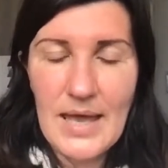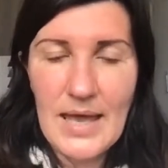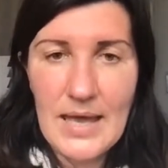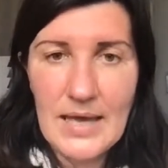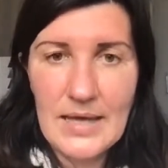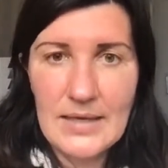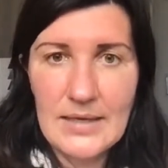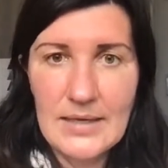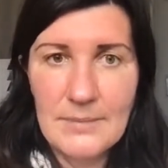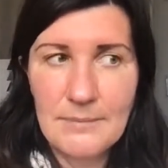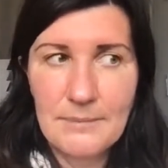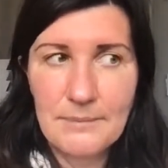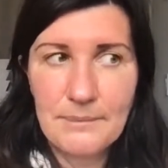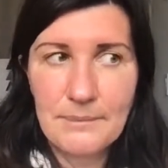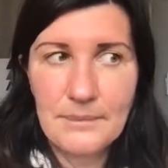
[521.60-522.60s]

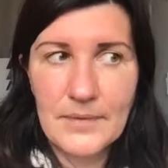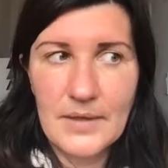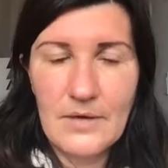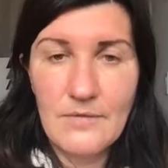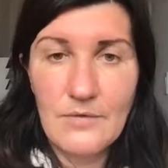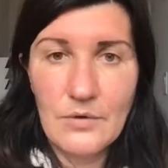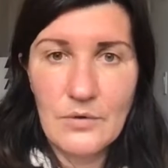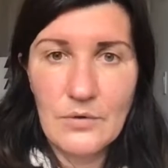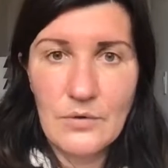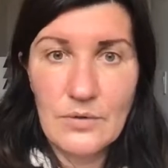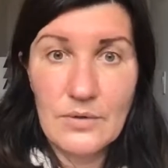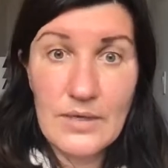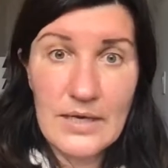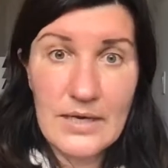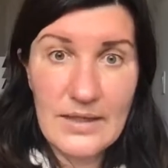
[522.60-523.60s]
And if you
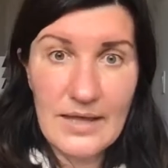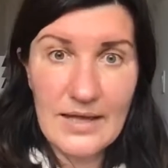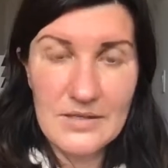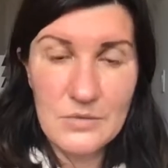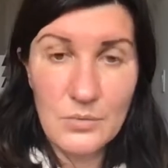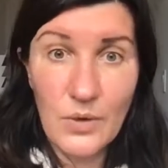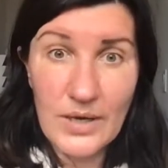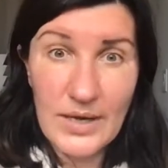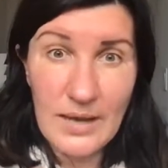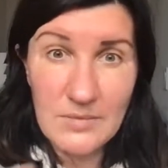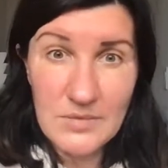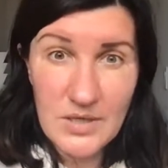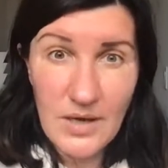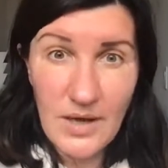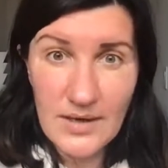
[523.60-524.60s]
think that what
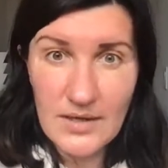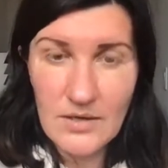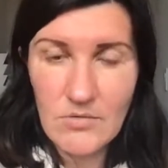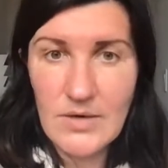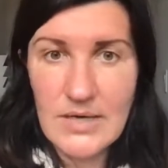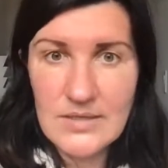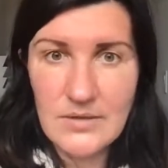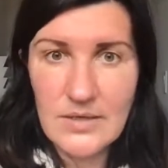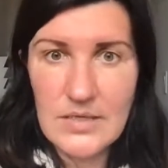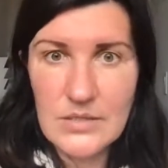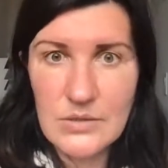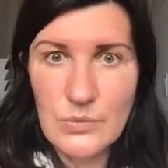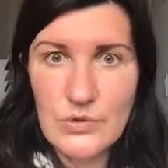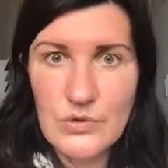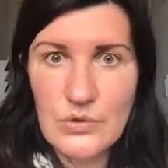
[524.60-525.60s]
I'm talking
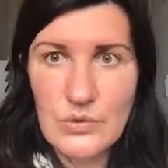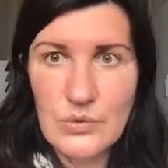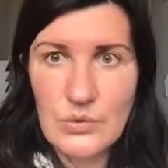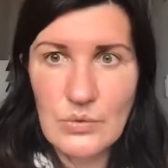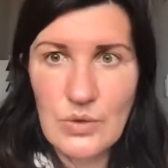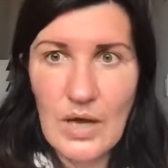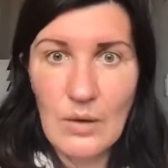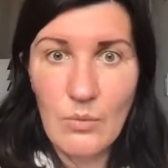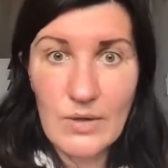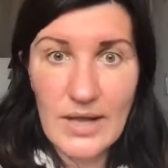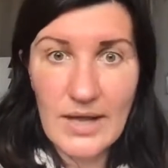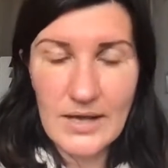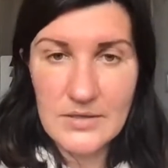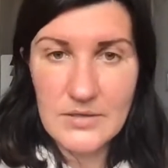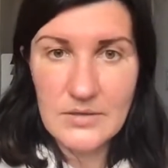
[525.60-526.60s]
resonates with you, I would
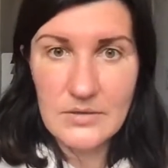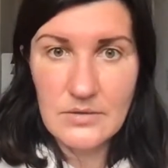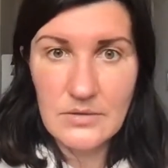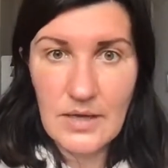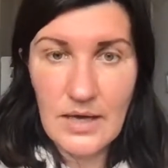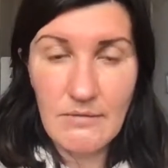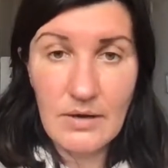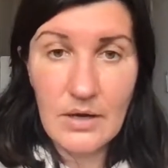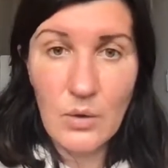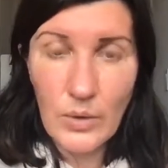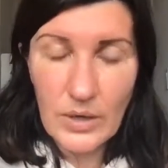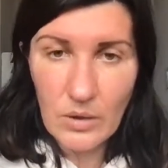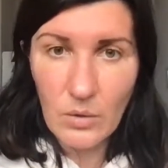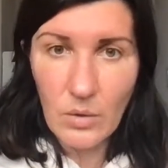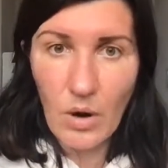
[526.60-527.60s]
like to have a
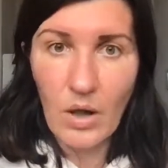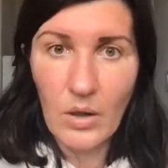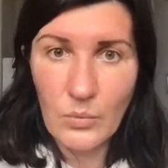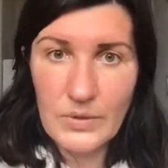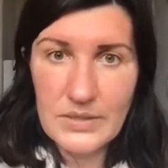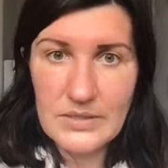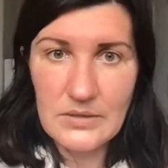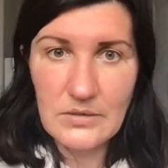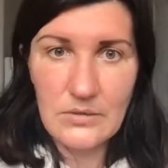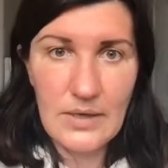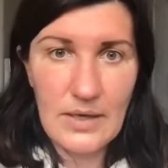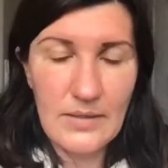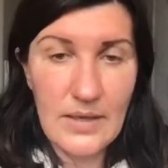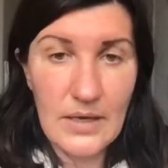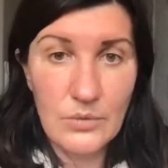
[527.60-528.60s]
quick call with you,
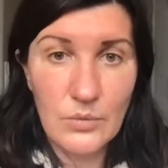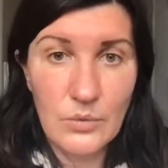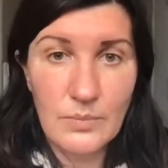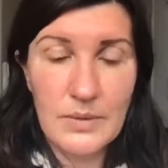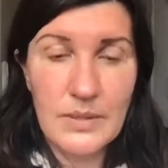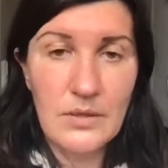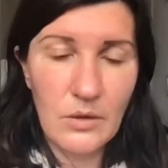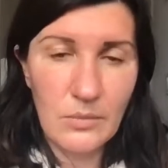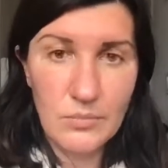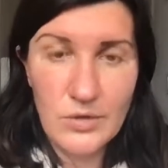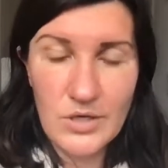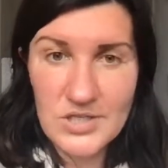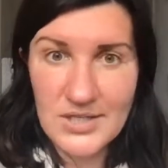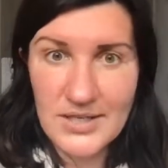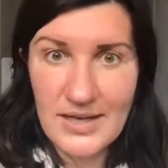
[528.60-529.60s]
and that will be no
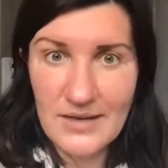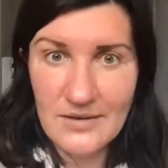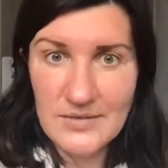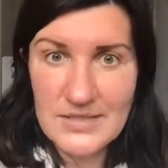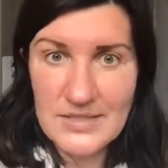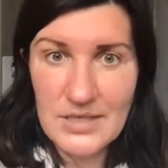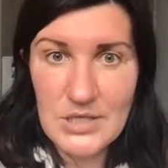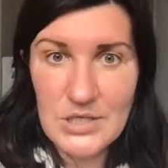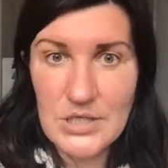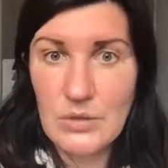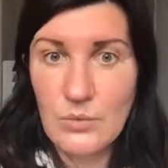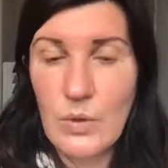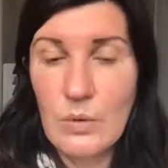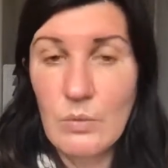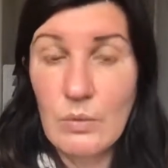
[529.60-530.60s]
pressure
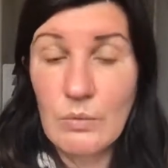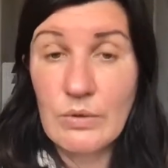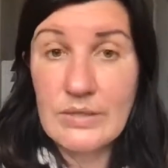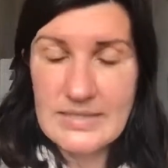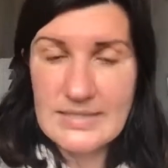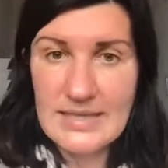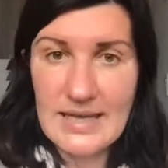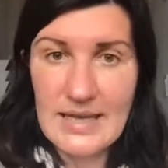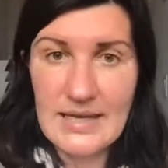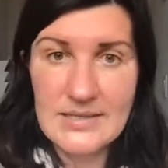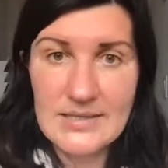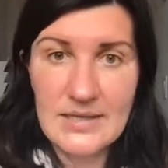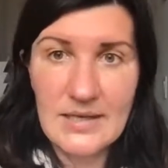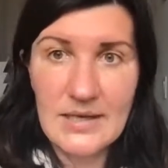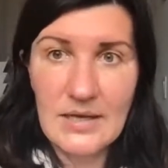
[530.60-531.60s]
conversation where we will discuss